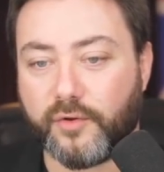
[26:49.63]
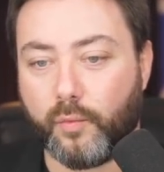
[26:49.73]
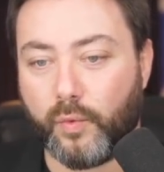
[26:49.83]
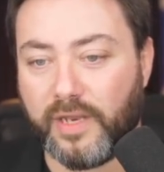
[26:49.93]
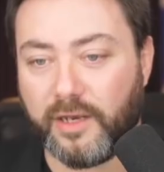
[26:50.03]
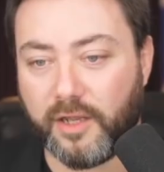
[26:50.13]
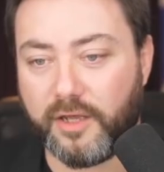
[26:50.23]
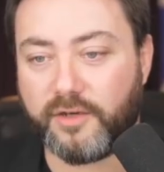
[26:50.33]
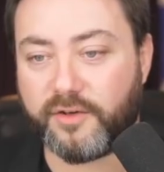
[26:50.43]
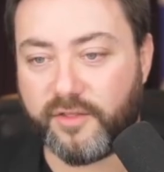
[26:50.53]
we
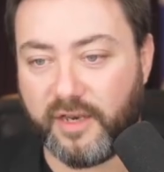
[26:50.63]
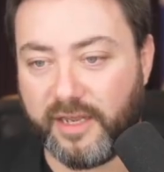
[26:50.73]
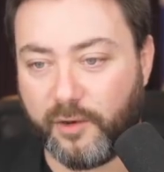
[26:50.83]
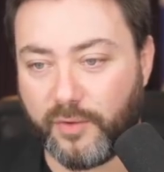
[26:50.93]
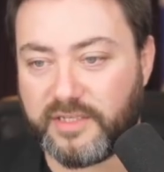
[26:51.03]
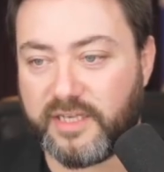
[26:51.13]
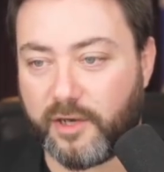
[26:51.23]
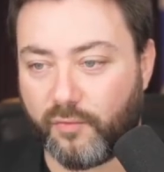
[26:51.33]
learned the linguistic